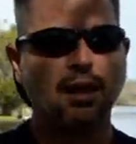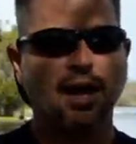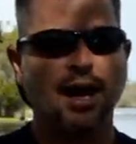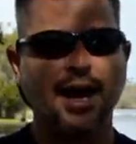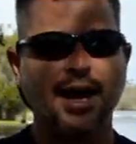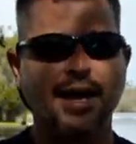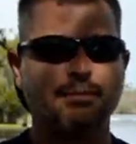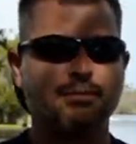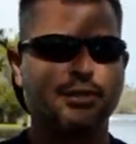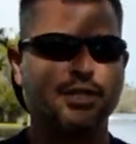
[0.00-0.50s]

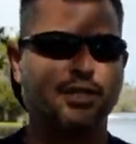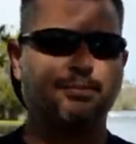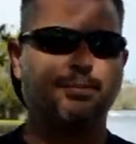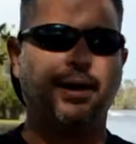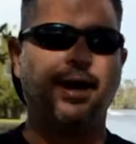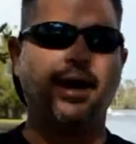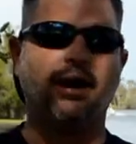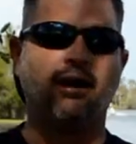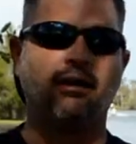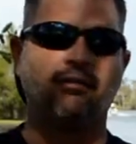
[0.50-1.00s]
Items
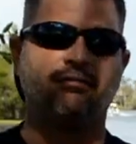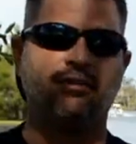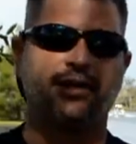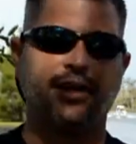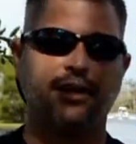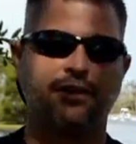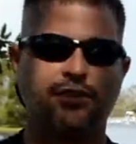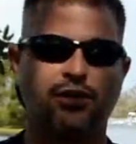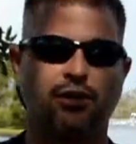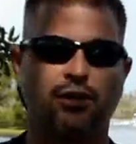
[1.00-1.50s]
expire.
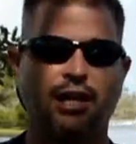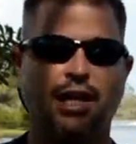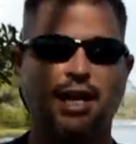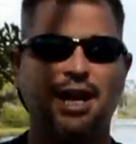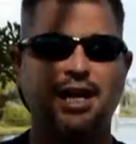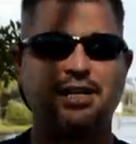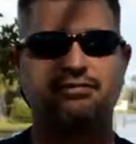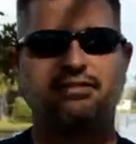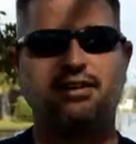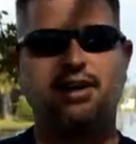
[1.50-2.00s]
Flares only
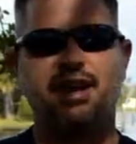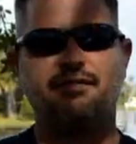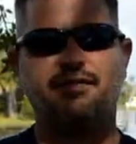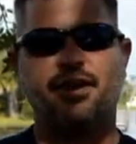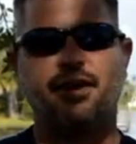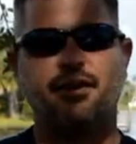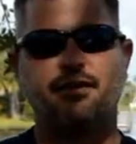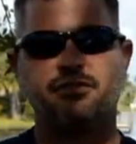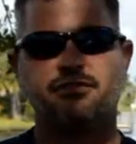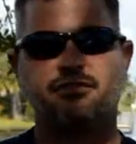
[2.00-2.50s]
last 5
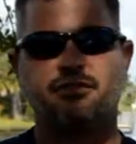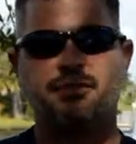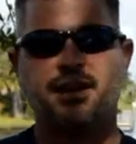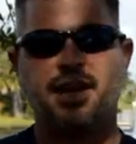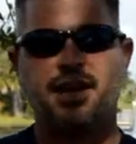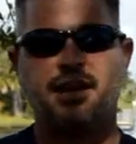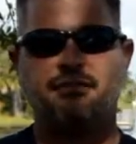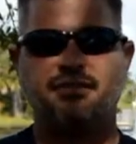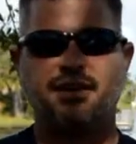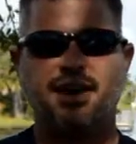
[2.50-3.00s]
years from
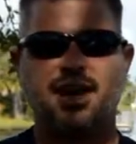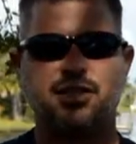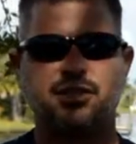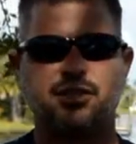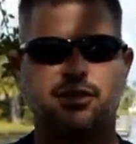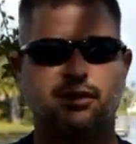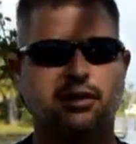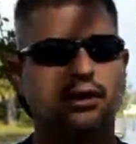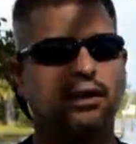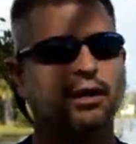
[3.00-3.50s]

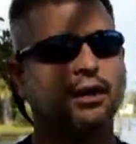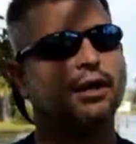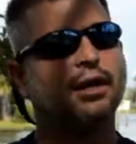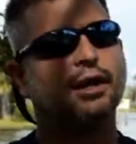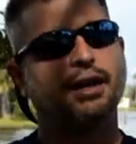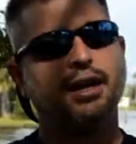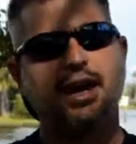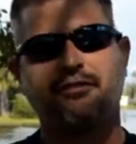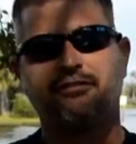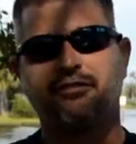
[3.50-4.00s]
manufacturer.
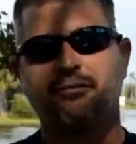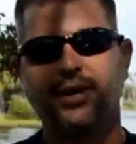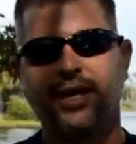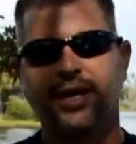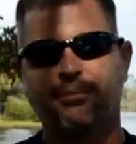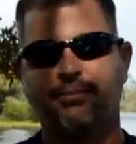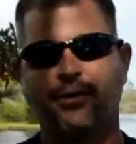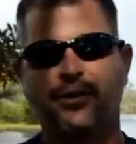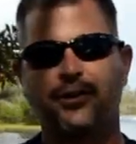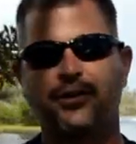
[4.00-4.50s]
Not from date
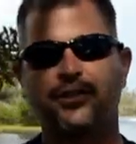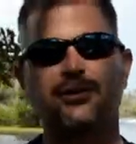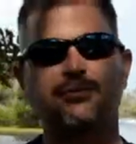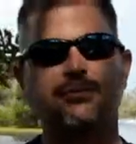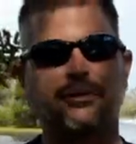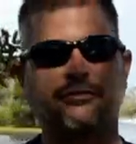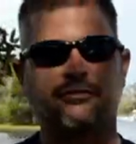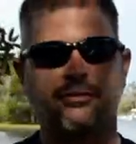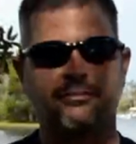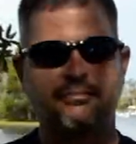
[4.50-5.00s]
of purchase,
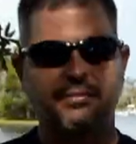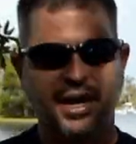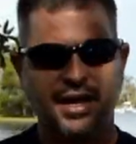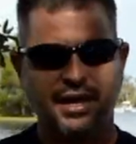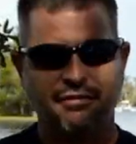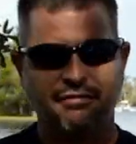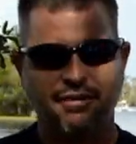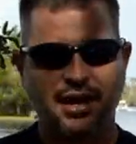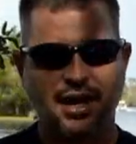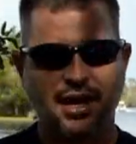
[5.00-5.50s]
but from
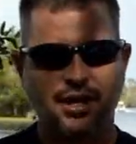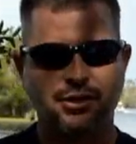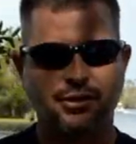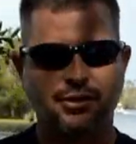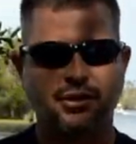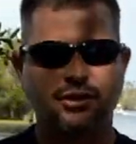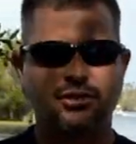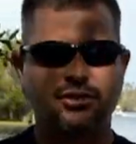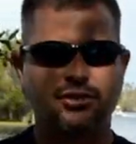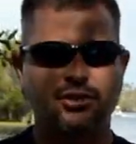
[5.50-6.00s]
manufacturer.
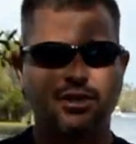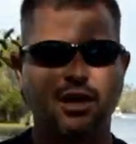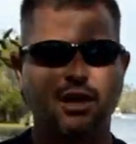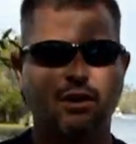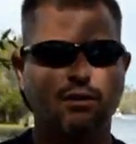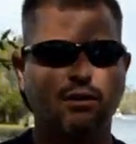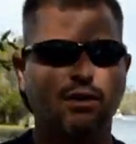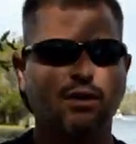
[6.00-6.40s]
So,